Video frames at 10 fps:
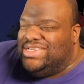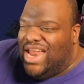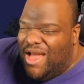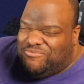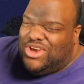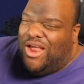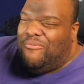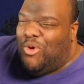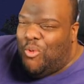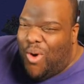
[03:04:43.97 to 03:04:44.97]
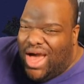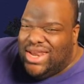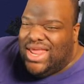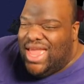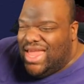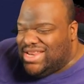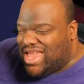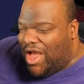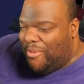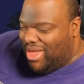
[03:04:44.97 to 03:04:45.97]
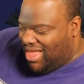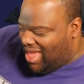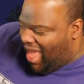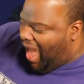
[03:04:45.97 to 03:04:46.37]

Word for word: Depth number one incoming.